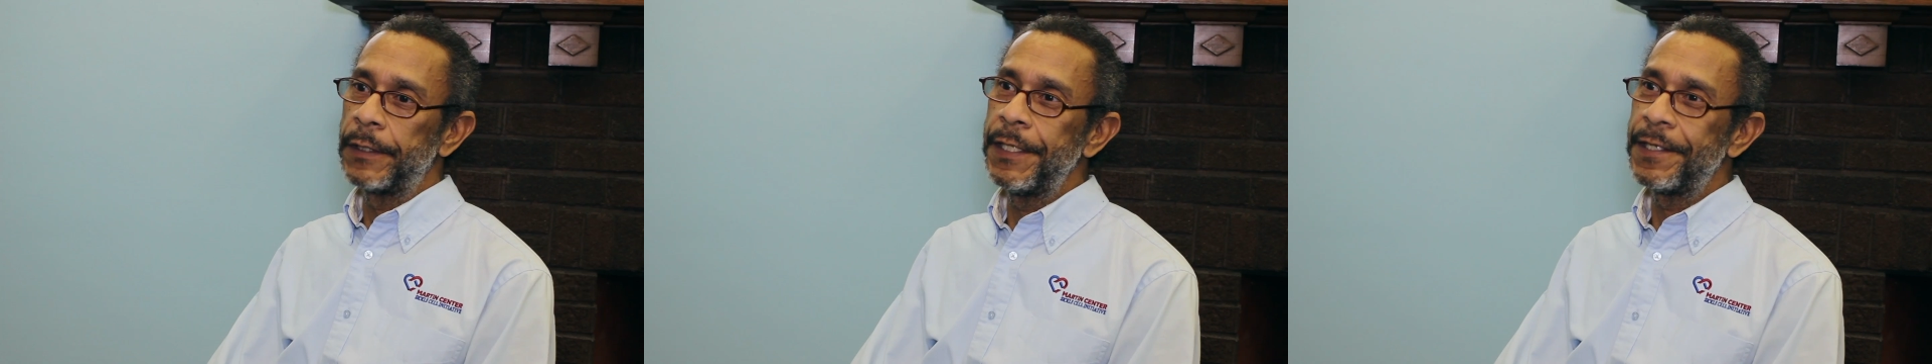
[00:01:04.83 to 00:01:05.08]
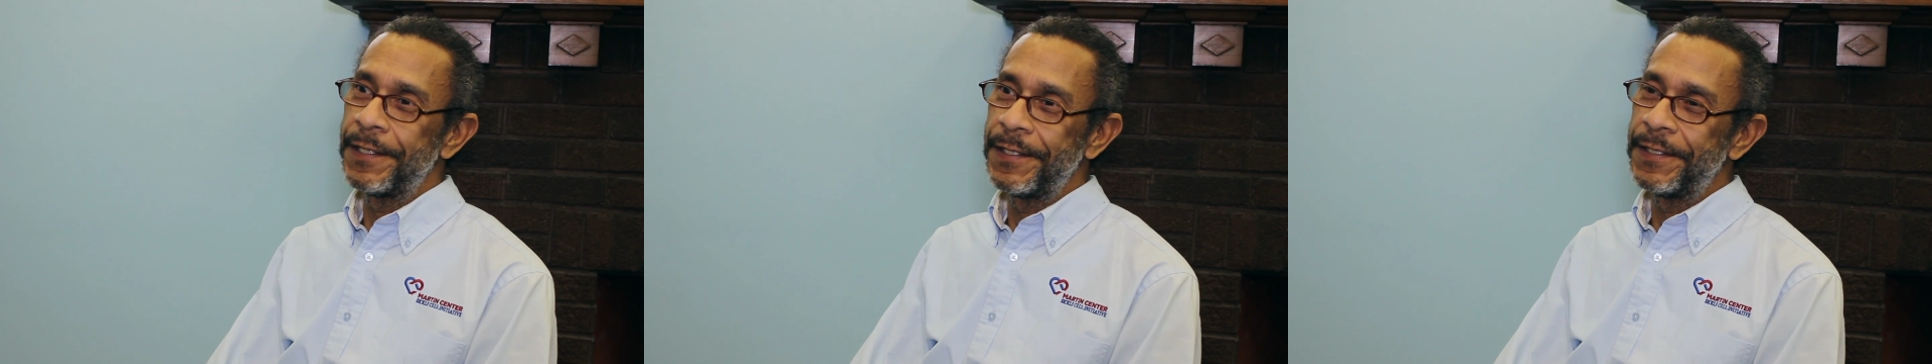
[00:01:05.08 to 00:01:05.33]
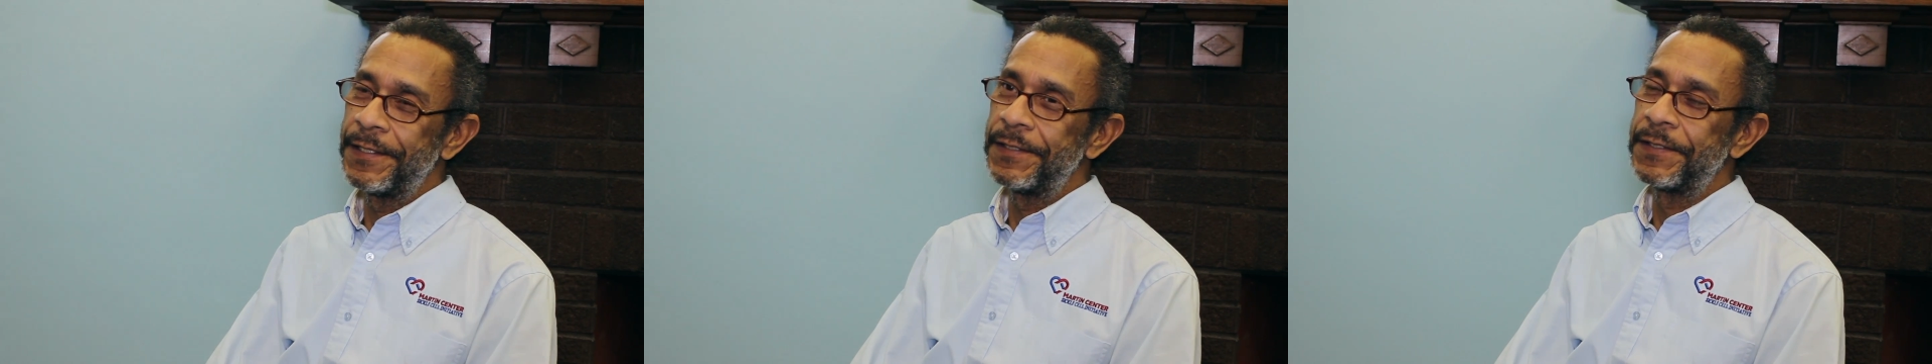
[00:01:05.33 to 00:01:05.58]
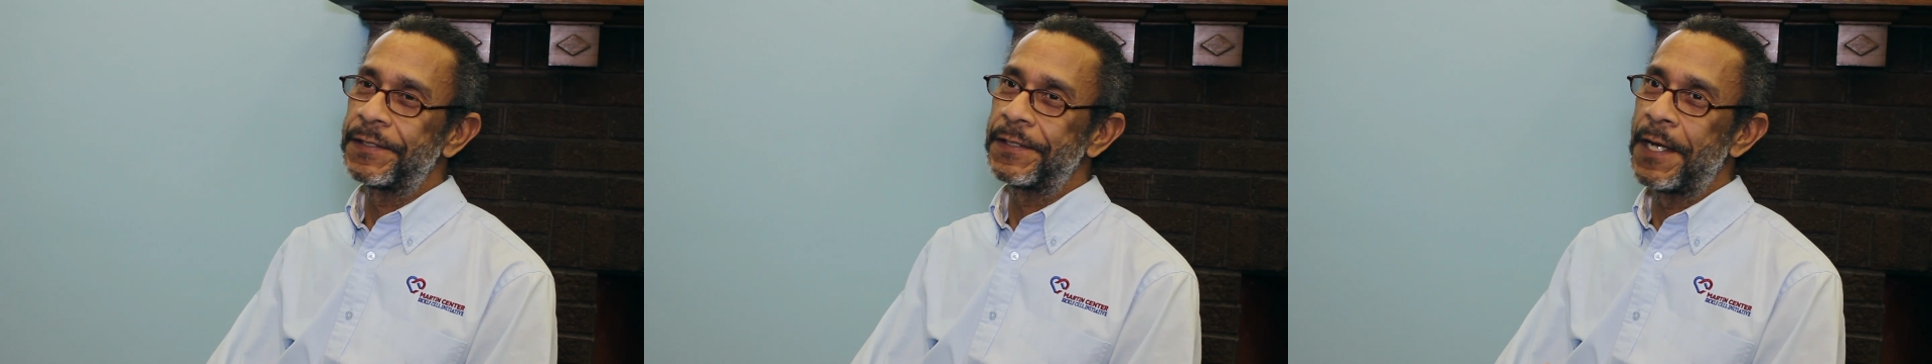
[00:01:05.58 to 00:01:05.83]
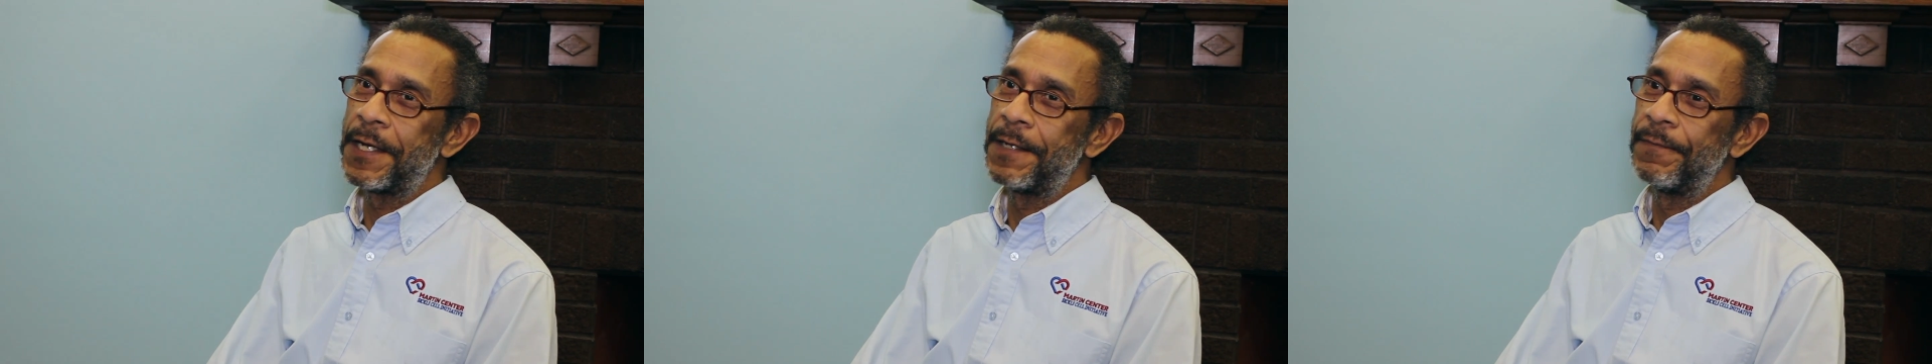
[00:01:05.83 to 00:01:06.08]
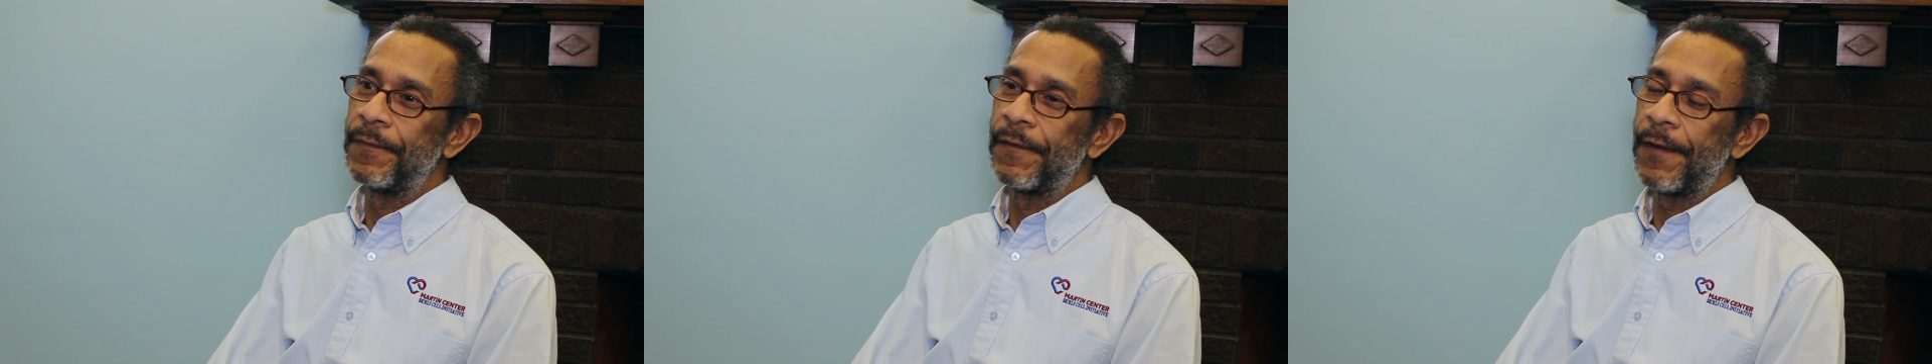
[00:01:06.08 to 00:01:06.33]
Lena is
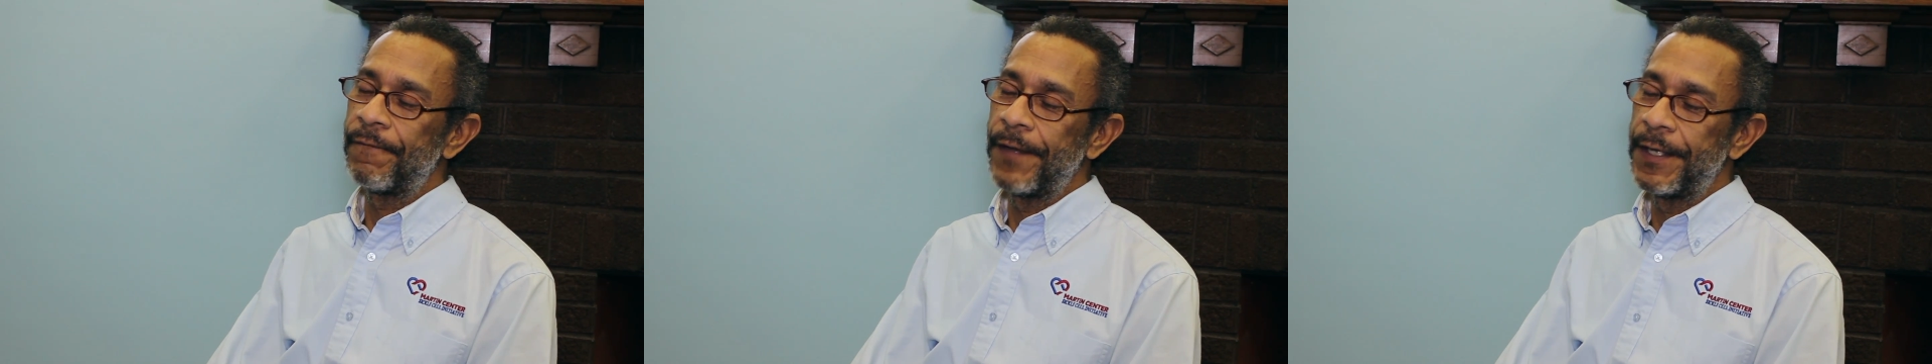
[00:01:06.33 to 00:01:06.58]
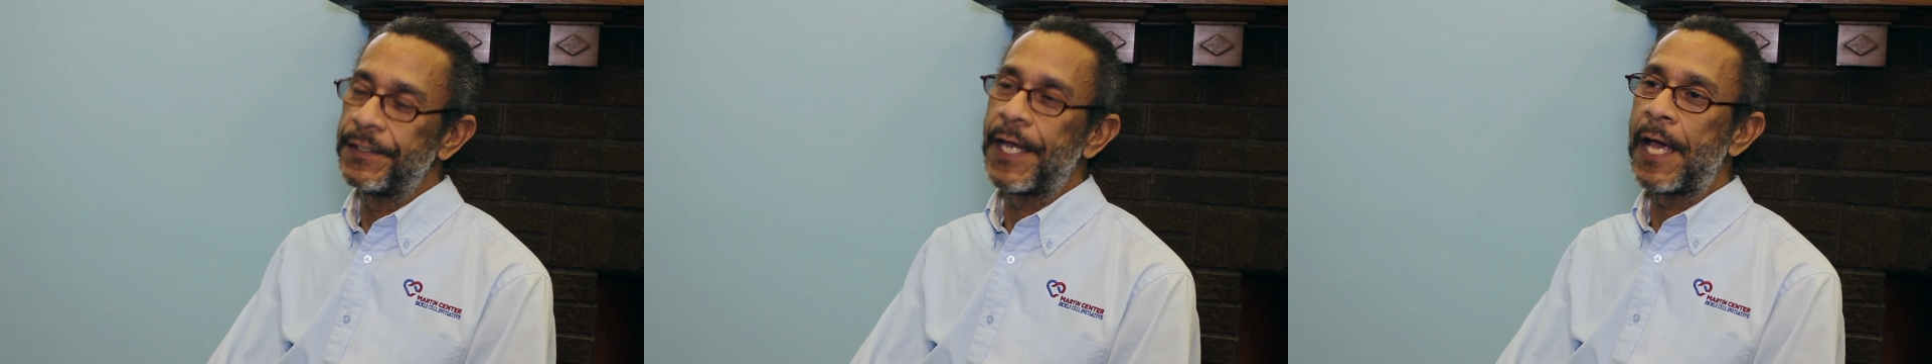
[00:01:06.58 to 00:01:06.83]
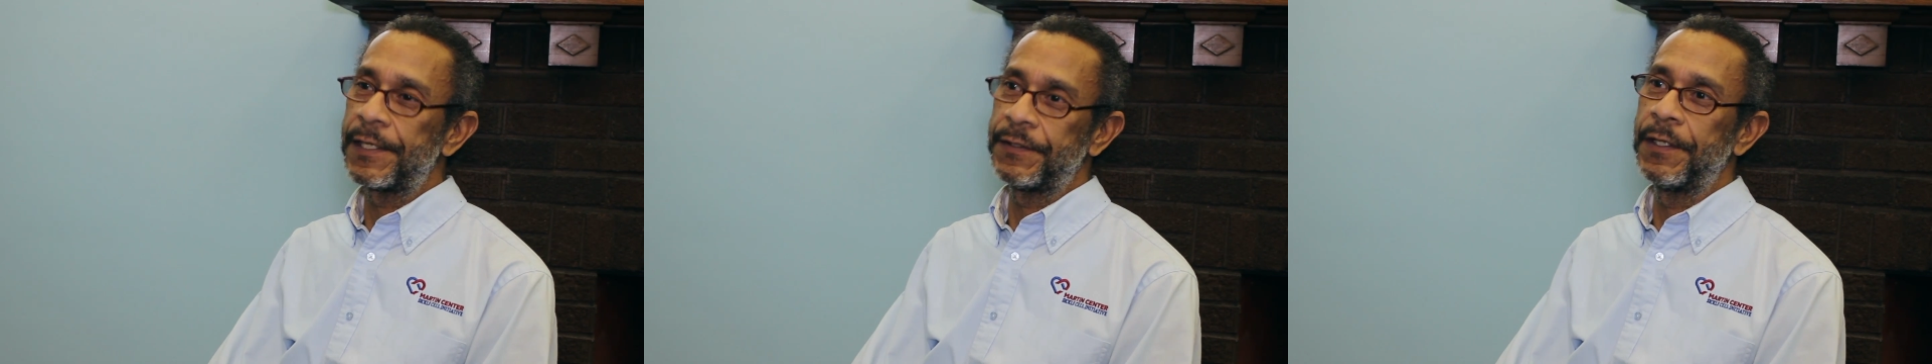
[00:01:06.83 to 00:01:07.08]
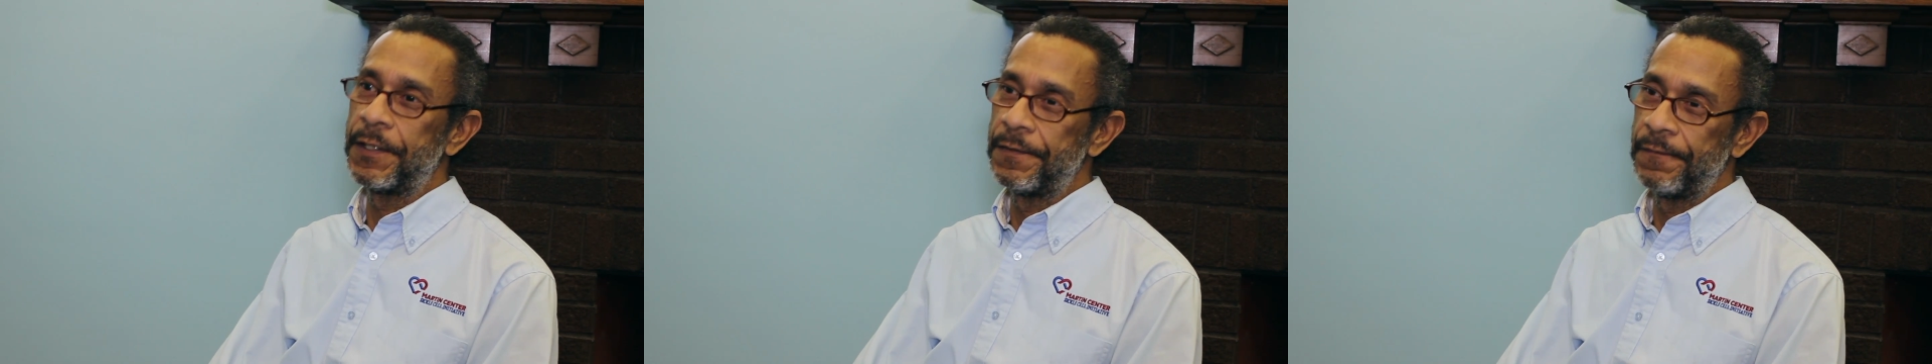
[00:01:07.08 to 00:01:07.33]
a fantastic